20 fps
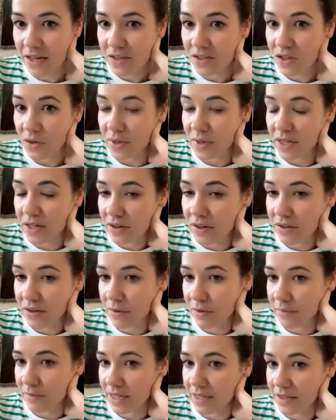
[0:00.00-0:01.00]
So we know that
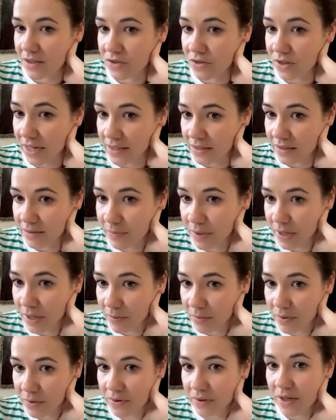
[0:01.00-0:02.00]
women and trans
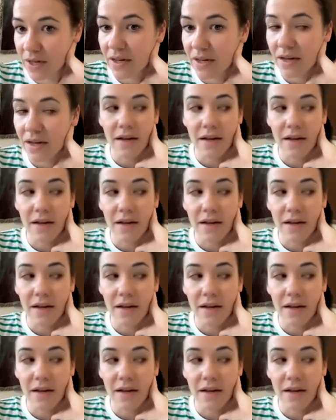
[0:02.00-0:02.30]
people